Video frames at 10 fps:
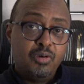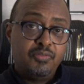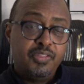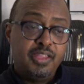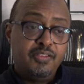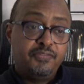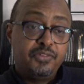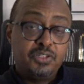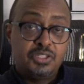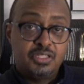of the
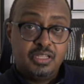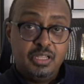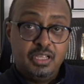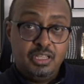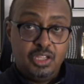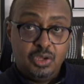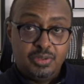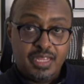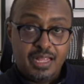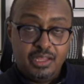First
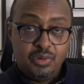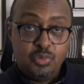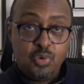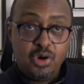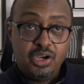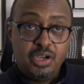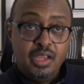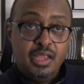Ethio-Italian War